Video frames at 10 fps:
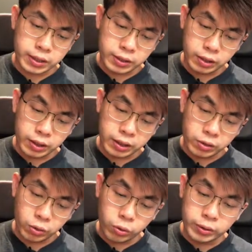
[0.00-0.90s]
an
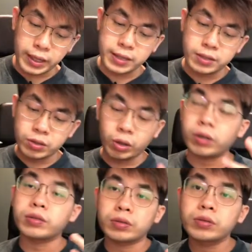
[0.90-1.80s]
O that is not
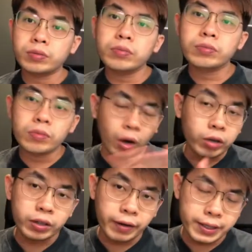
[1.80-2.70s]
on the
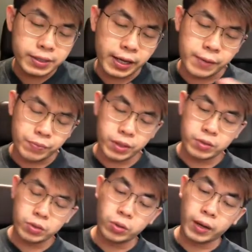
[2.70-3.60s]
right side.
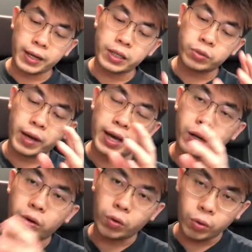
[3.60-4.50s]
So I need to add
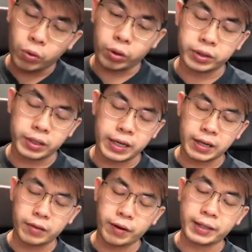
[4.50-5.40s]
an O on the
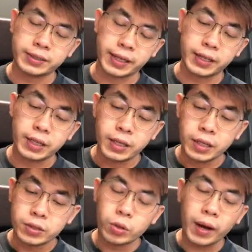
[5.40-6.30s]
right side.
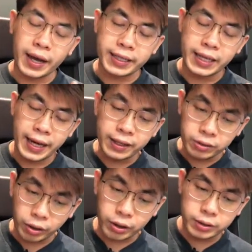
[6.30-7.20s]
So I
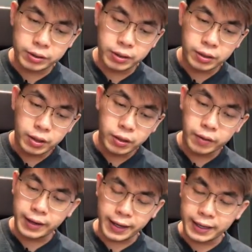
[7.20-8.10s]
cannot
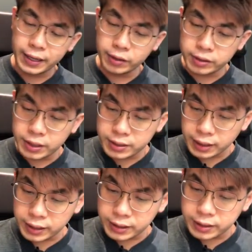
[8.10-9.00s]
just
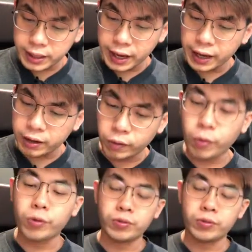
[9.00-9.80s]
suddenly say add an O